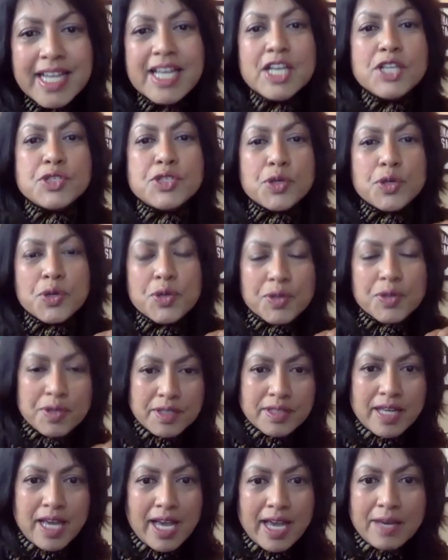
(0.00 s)
So
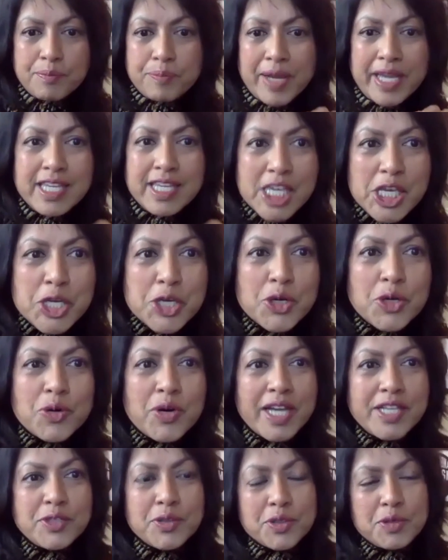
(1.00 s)
by ego,
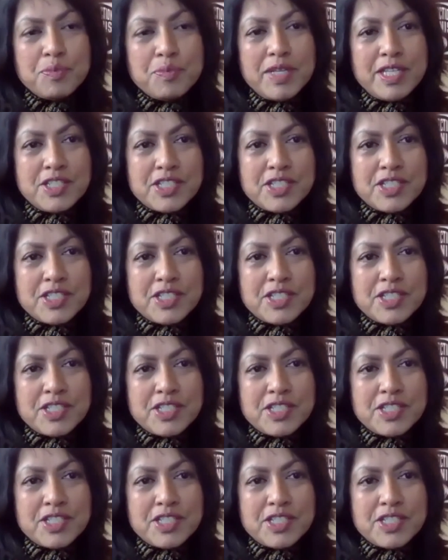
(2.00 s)
I don't mean